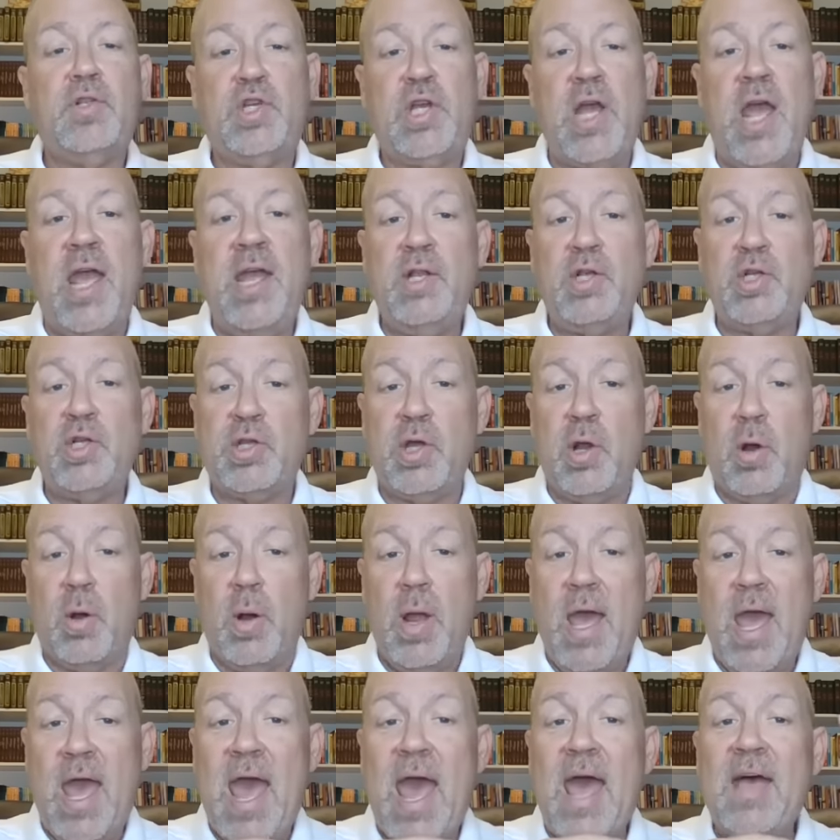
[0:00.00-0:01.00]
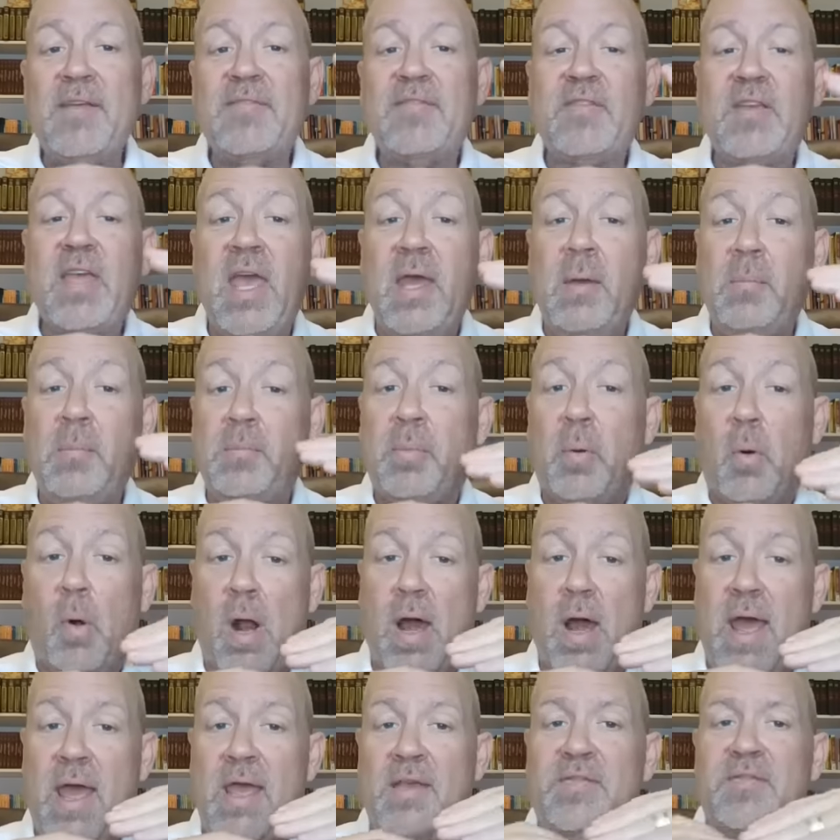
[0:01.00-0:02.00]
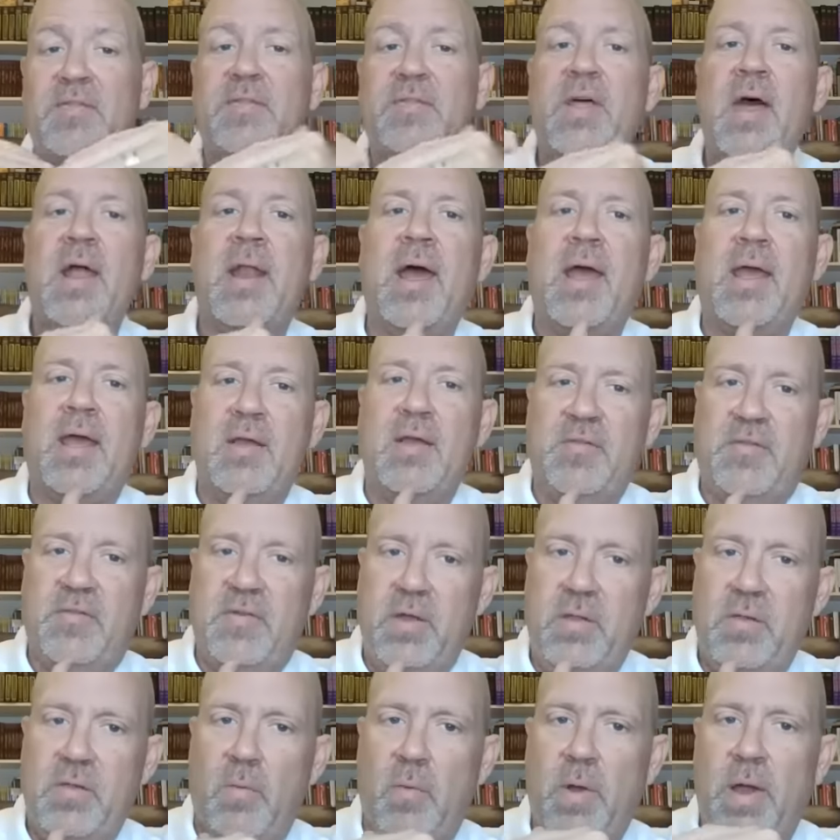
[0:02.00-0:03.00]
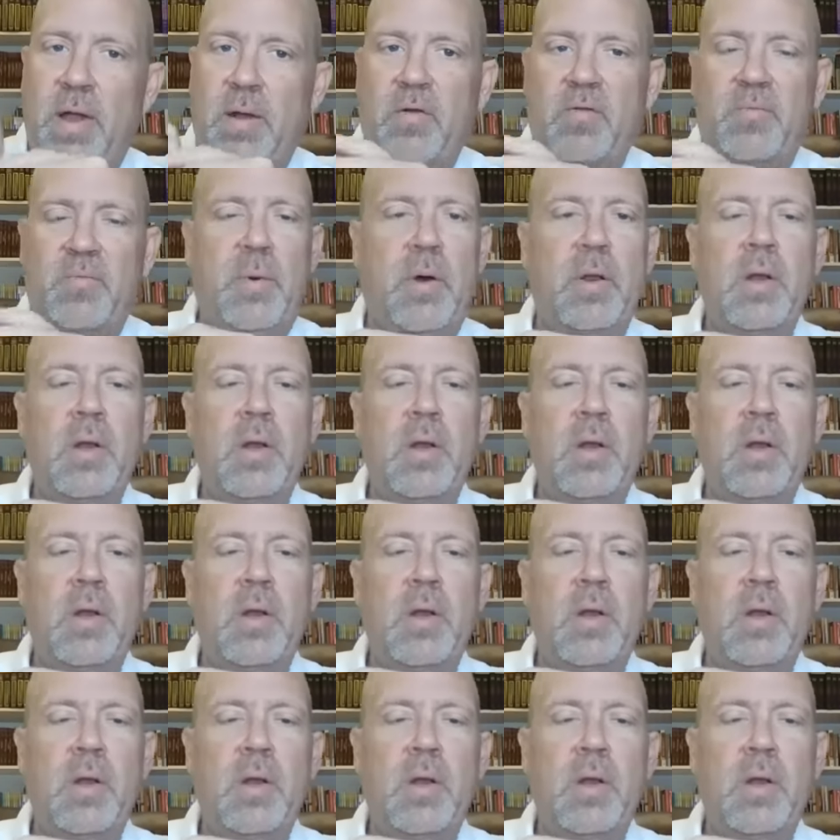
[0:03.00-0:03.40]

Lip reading: change their asking price, then I could see the Raiders.